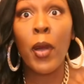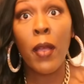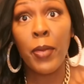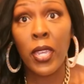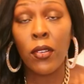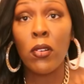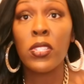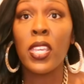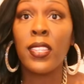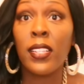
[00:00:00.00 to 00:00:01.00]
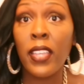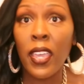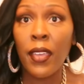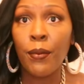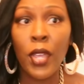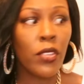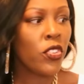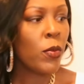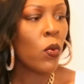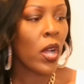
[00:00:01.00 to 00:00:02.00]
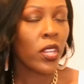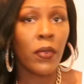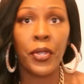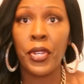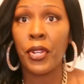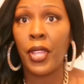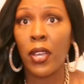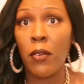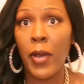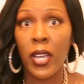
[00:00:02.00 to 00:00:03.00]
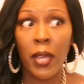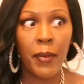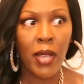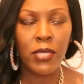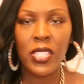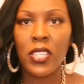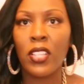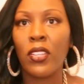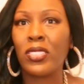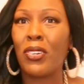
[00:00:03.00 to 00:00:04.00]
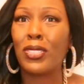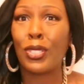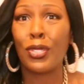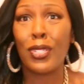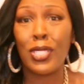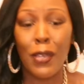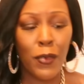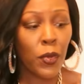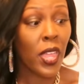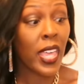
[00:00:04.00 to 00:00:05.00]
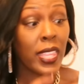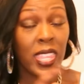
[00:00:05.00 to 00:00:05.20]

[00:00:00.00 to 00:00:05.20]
Barbados in the day, and you see me walking around and you're like, oh my god, Babbsy's skin looks gorgeous, I took a selfie with that.